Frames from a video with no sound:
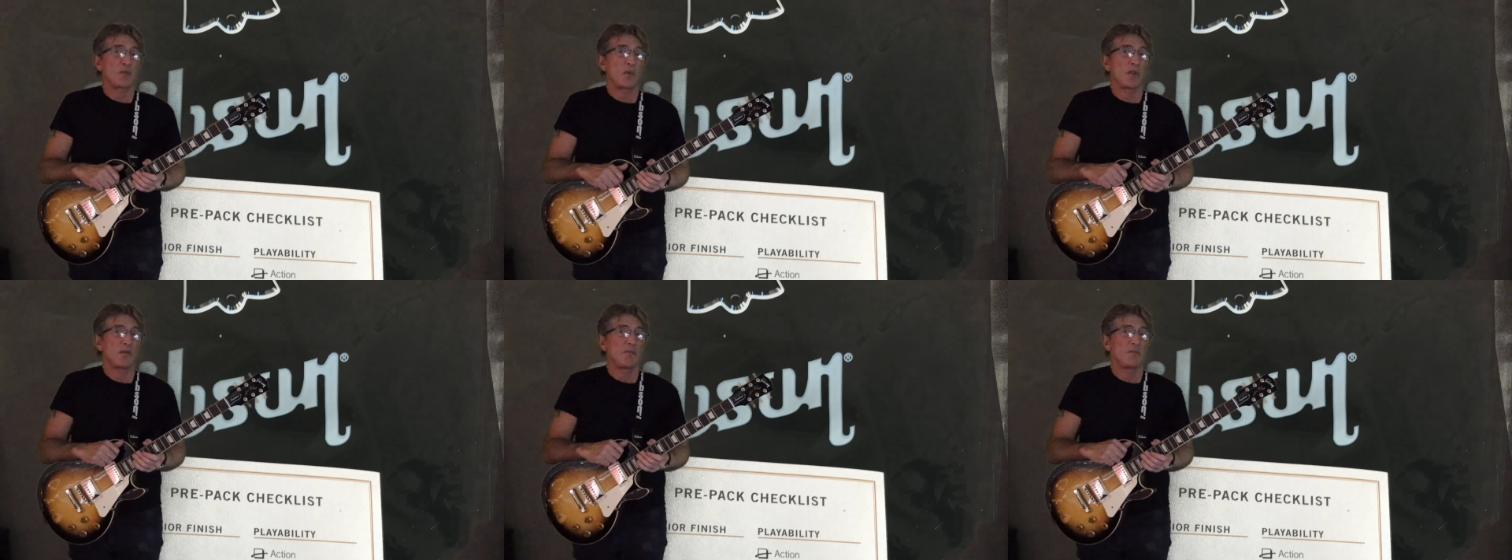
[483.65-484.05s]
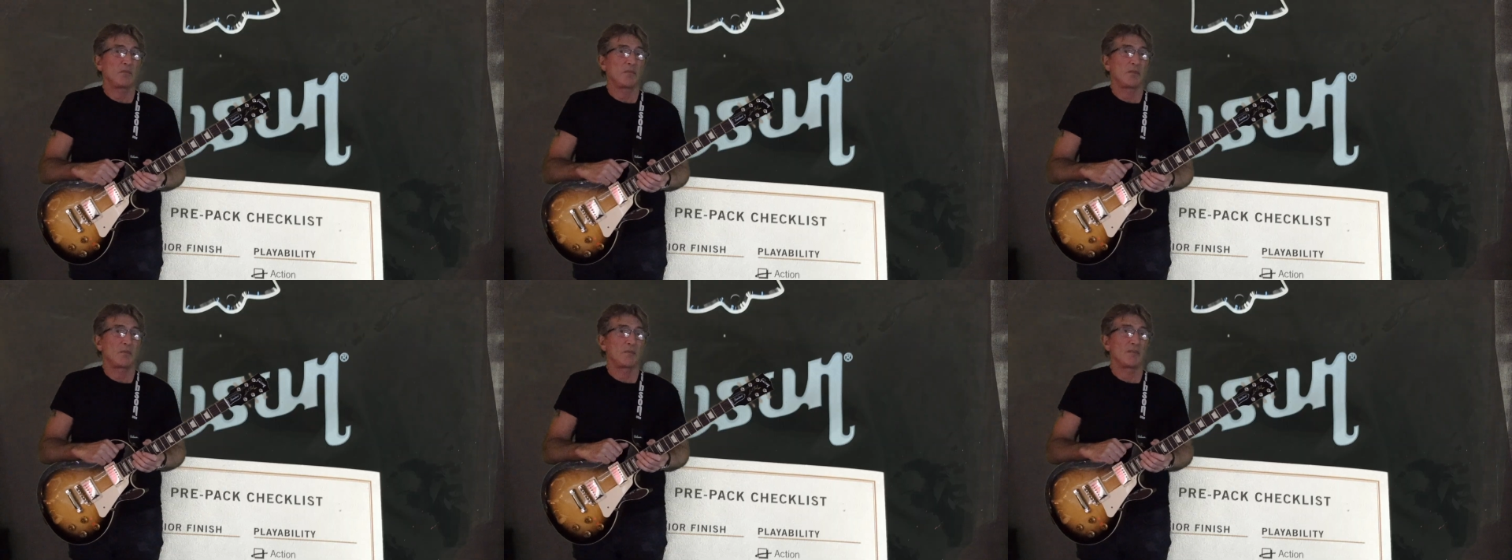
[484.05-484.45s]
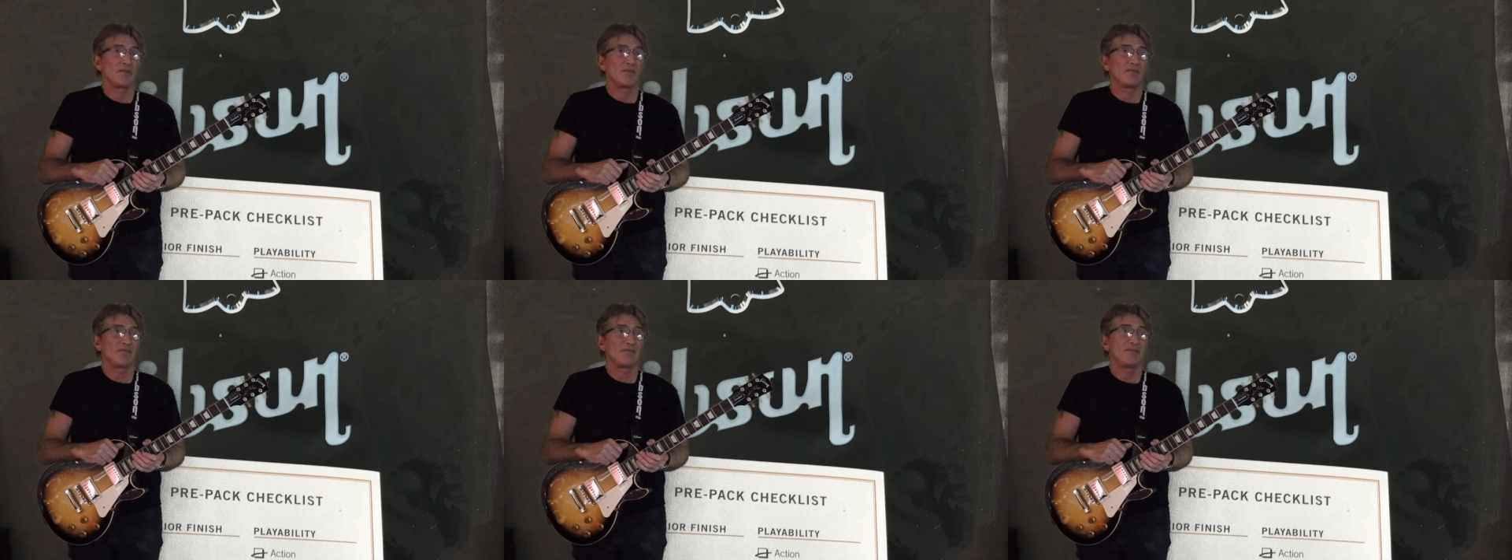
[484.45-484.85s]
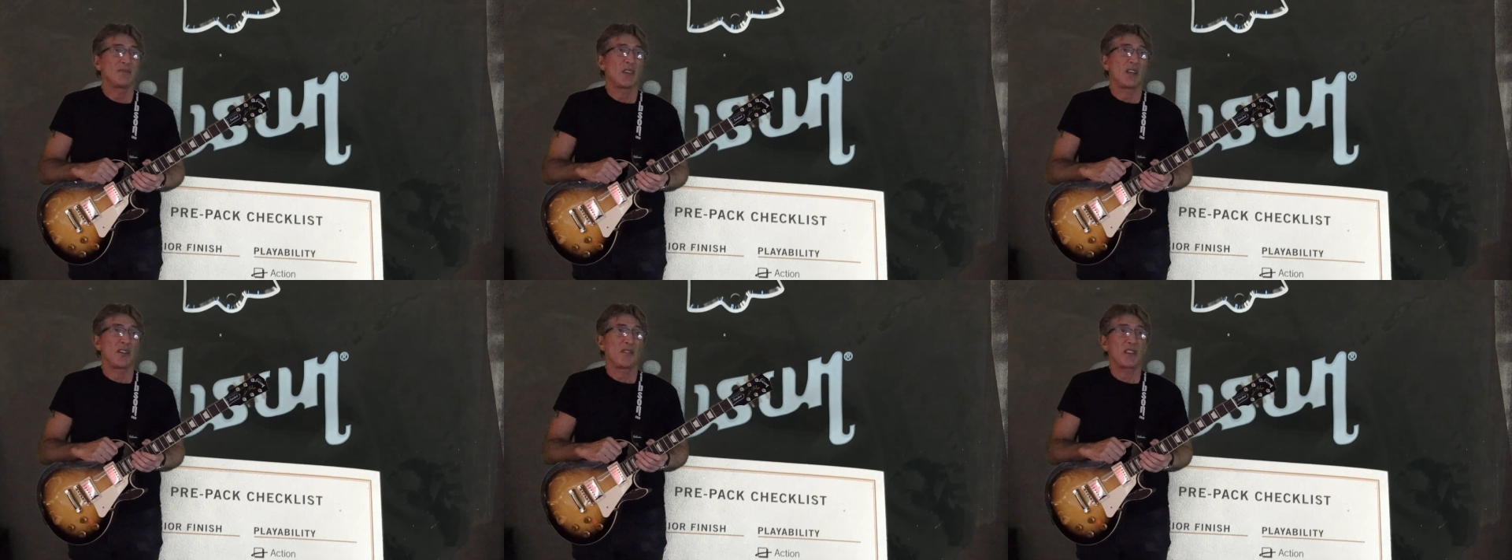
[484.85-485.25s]
one,
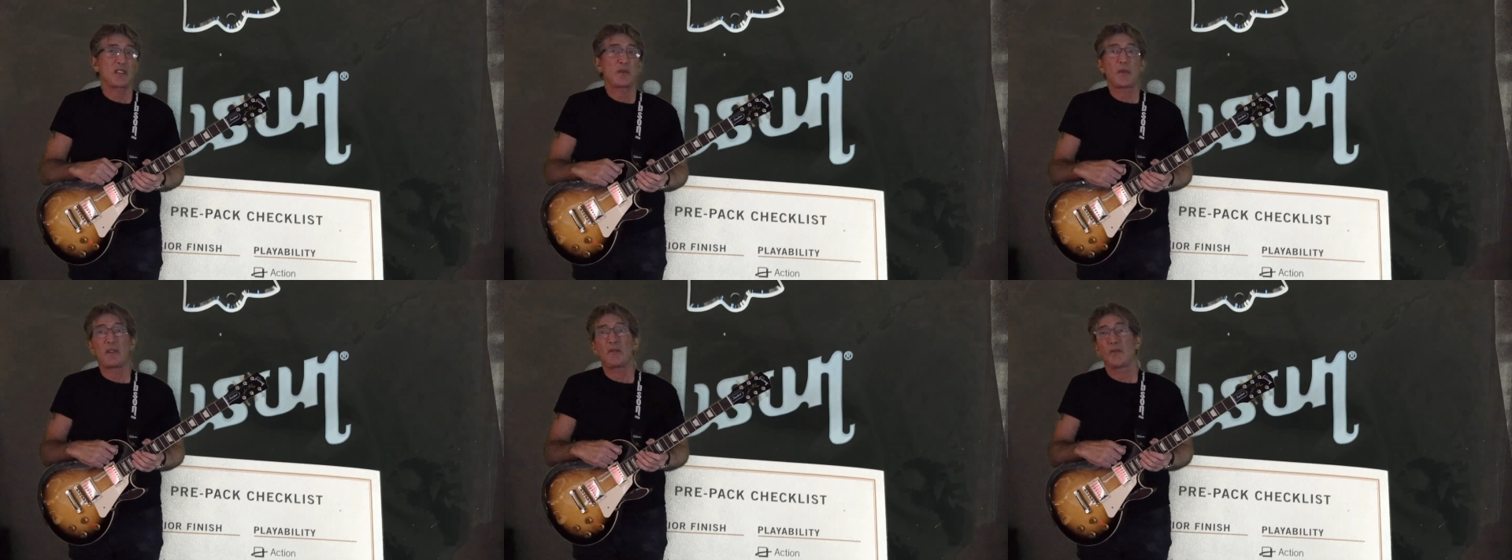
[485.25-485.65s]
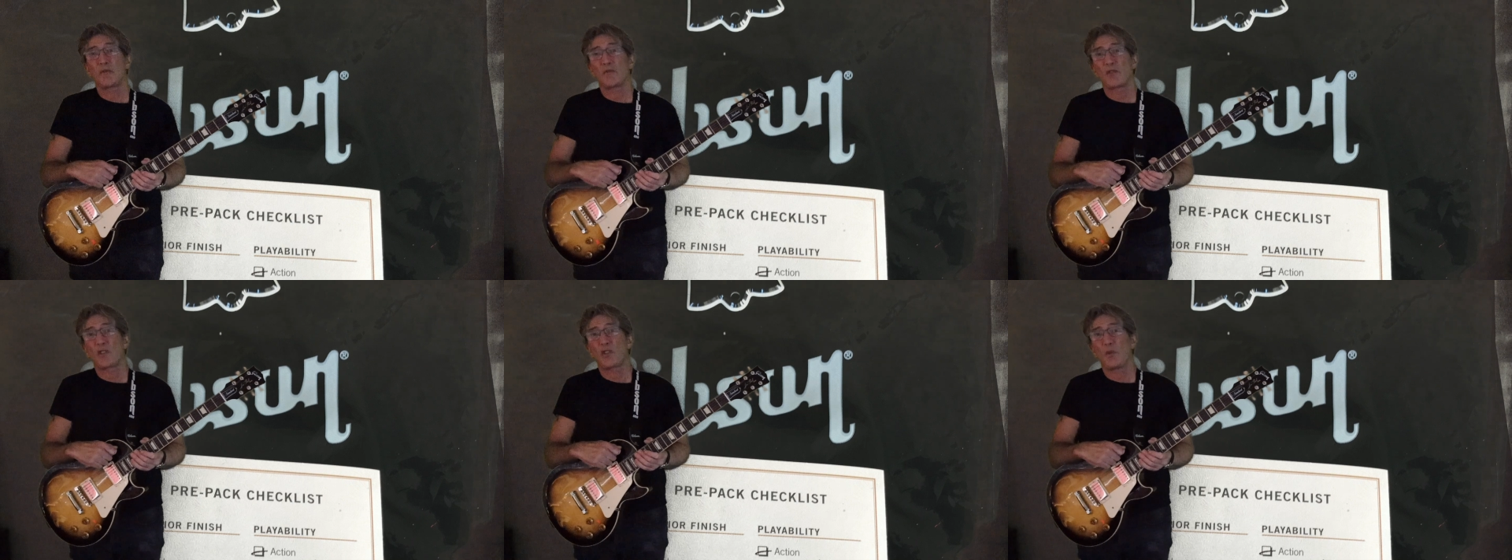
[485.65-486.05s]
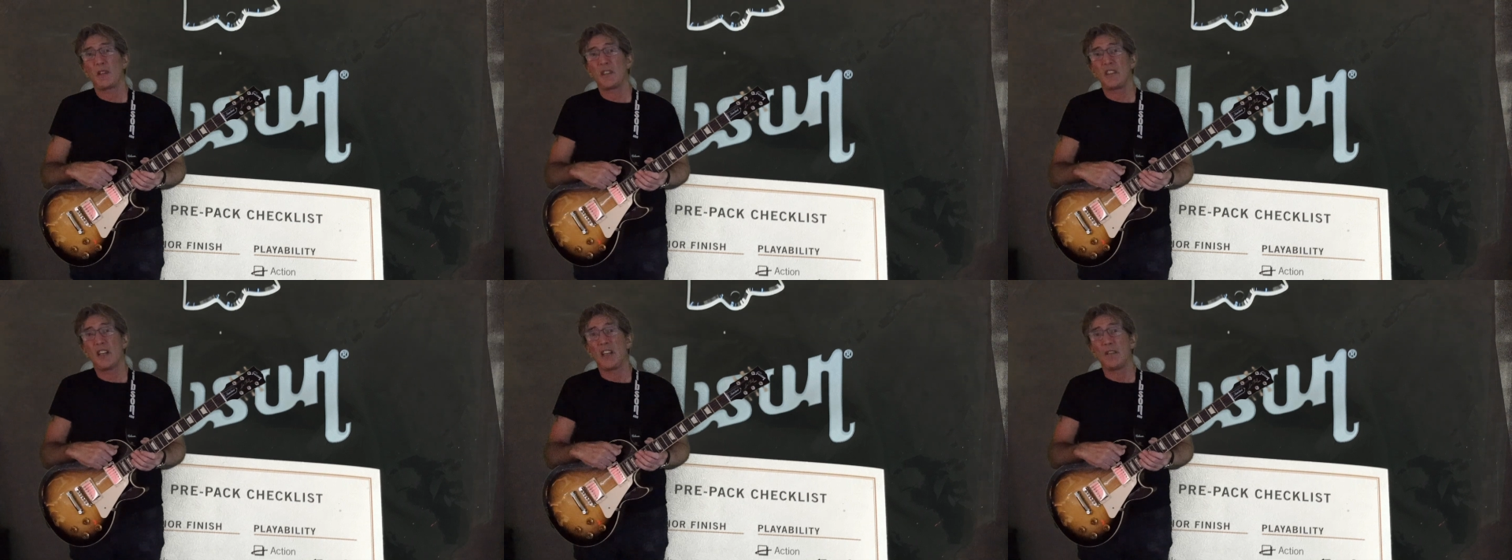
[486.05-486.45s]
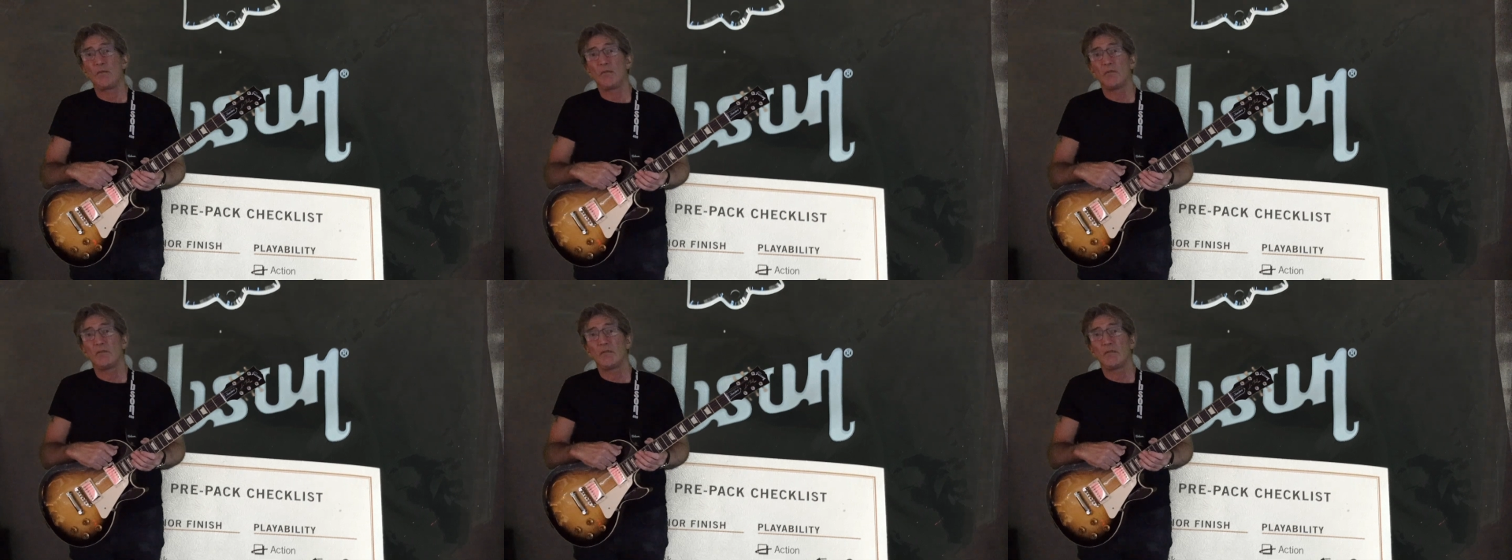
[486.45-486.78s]
well, if they're 2,400 quid new,